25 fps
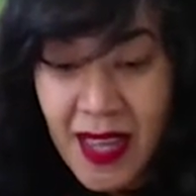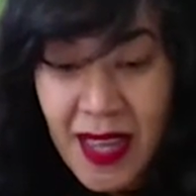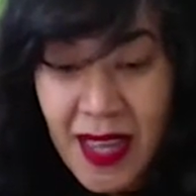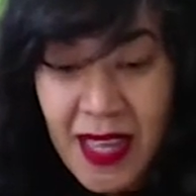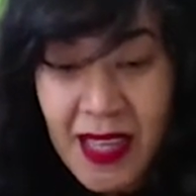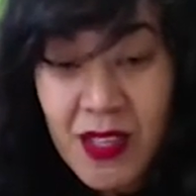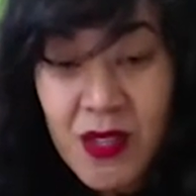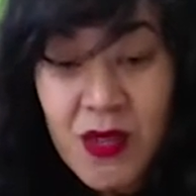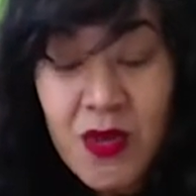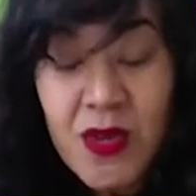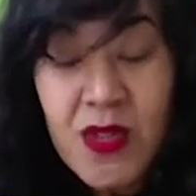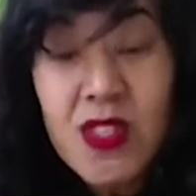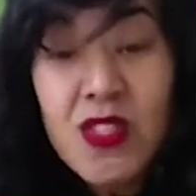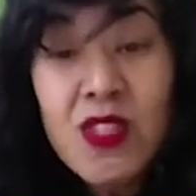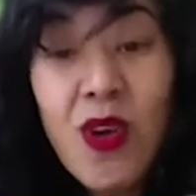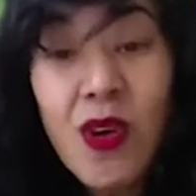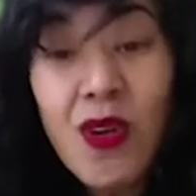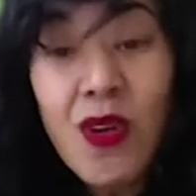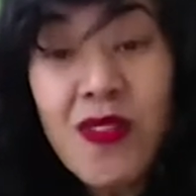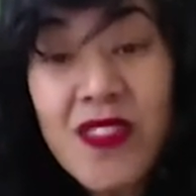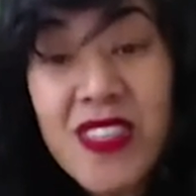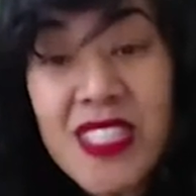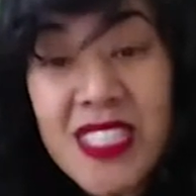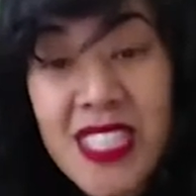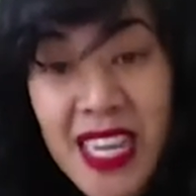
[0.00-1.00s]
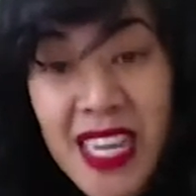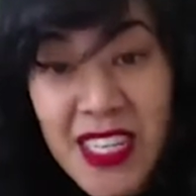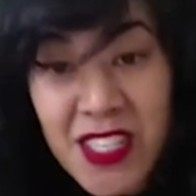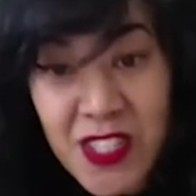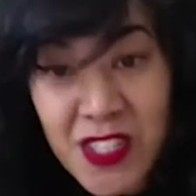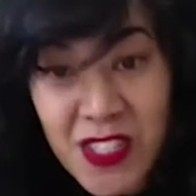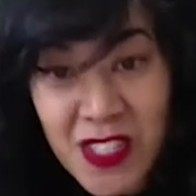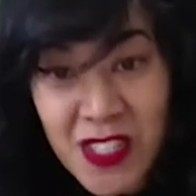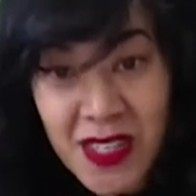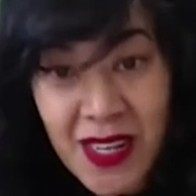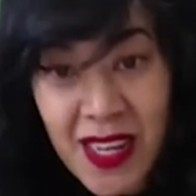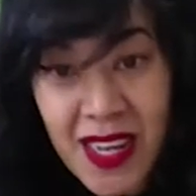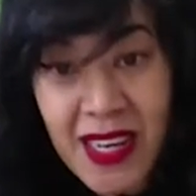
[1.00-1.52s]
into this
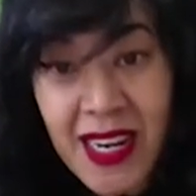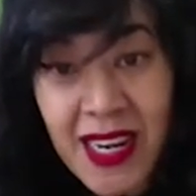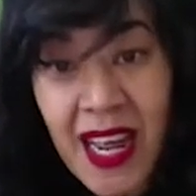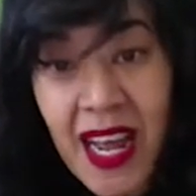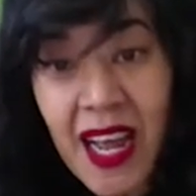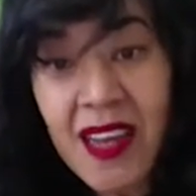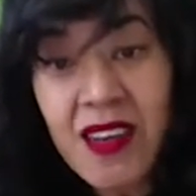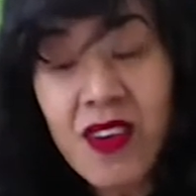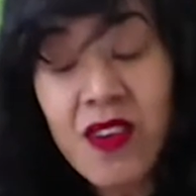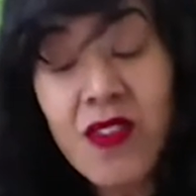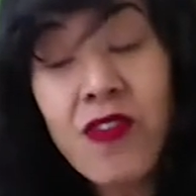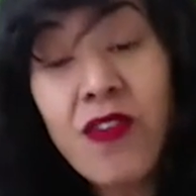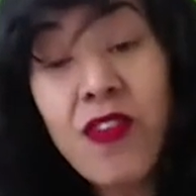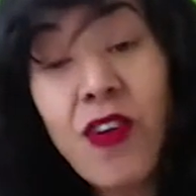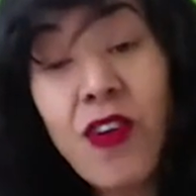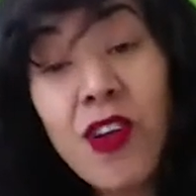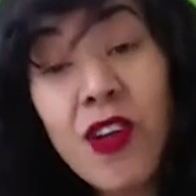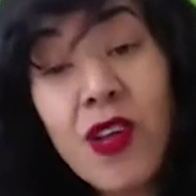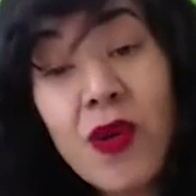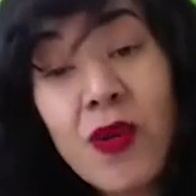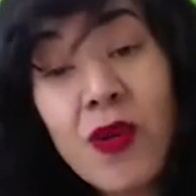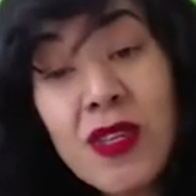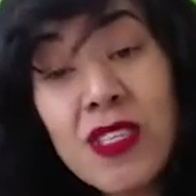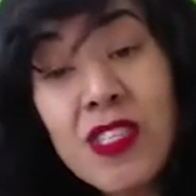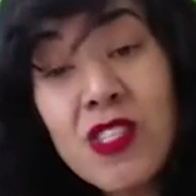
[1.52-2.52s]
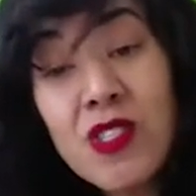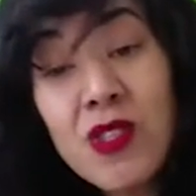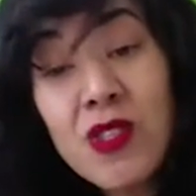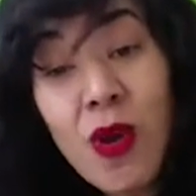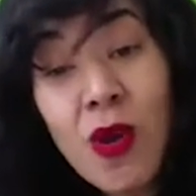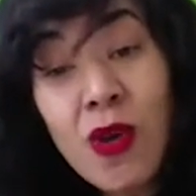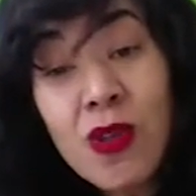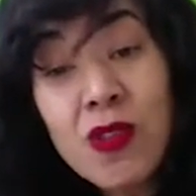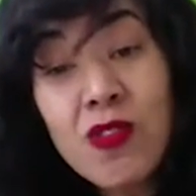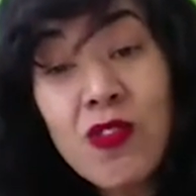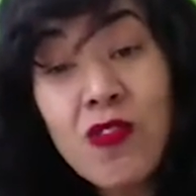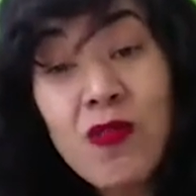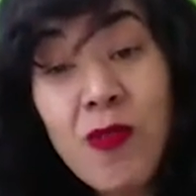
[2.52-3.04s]
conversation and kind of it
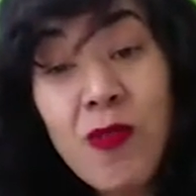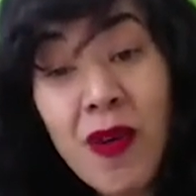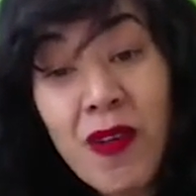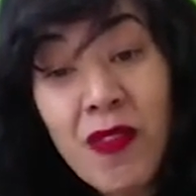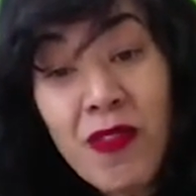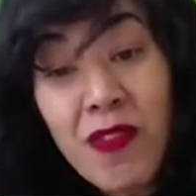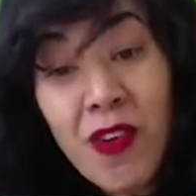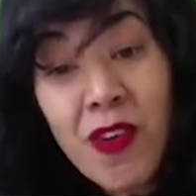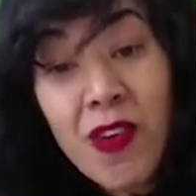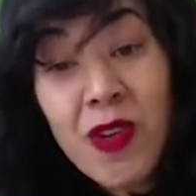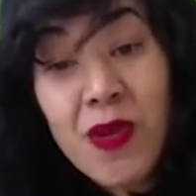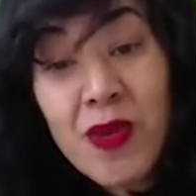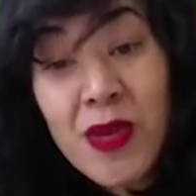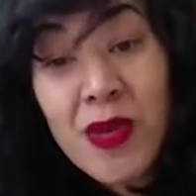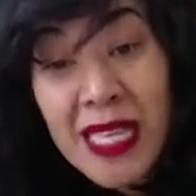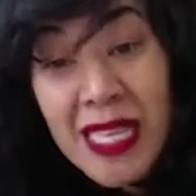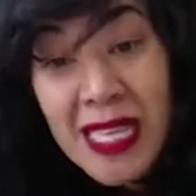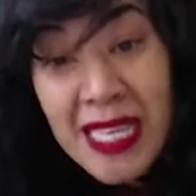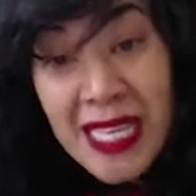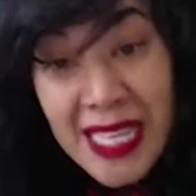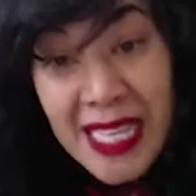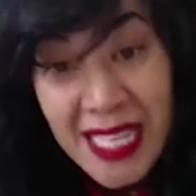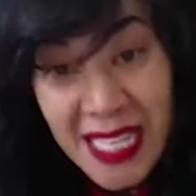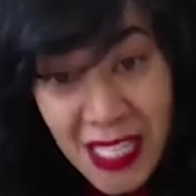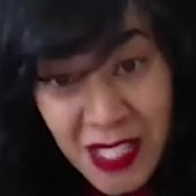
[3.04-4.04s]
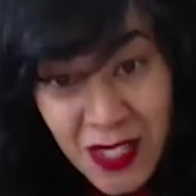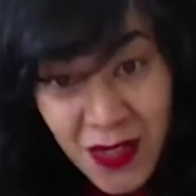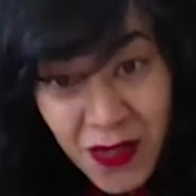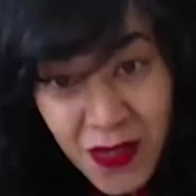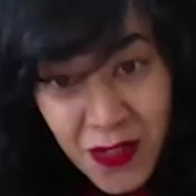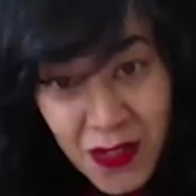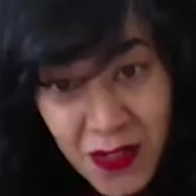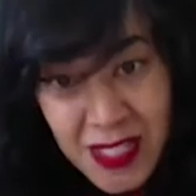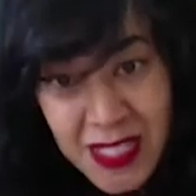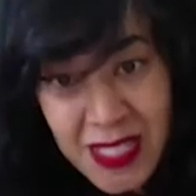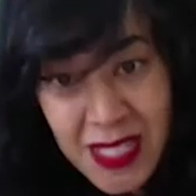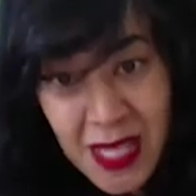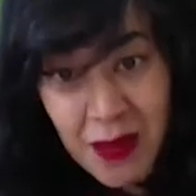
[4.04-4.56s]
starts off by following his
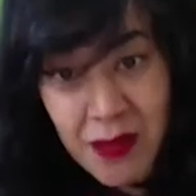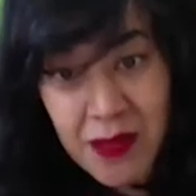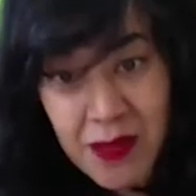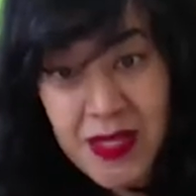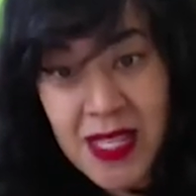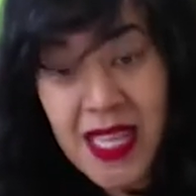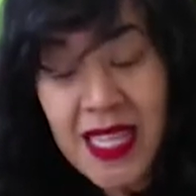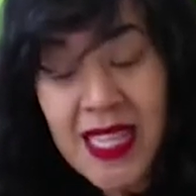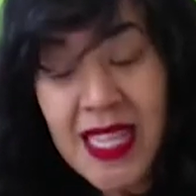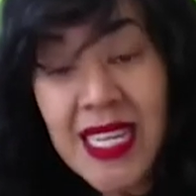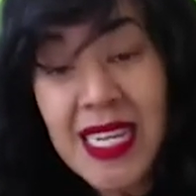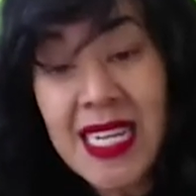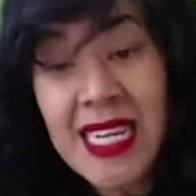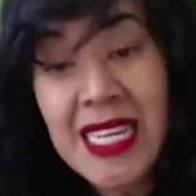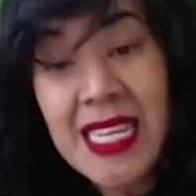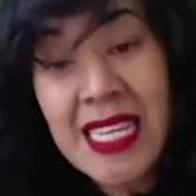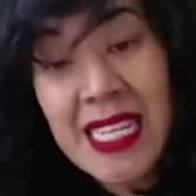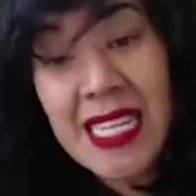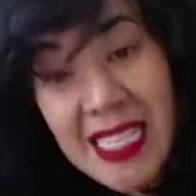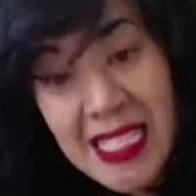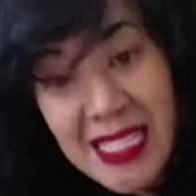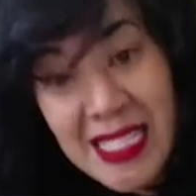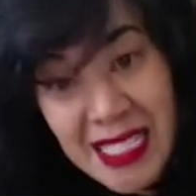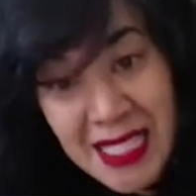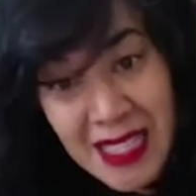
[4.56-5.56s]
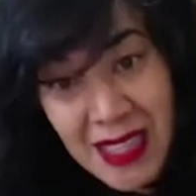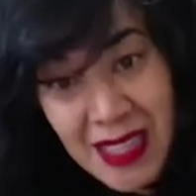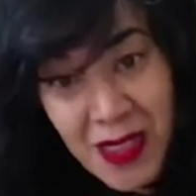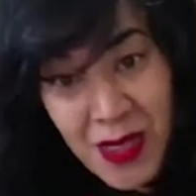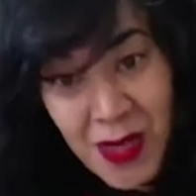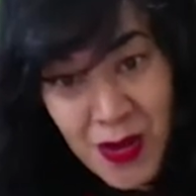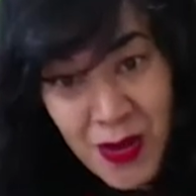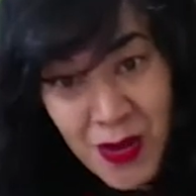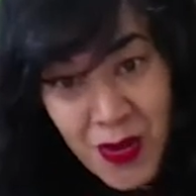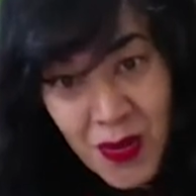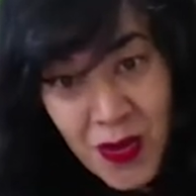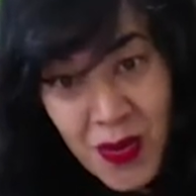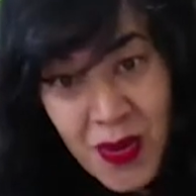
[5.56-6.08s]
footsteps and then leads it
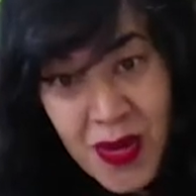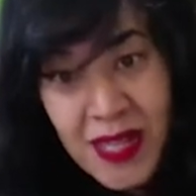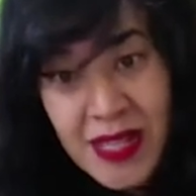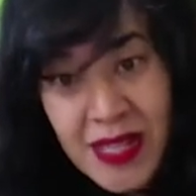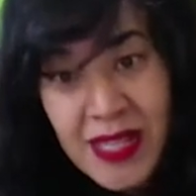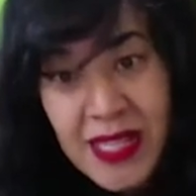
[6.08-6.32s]
through.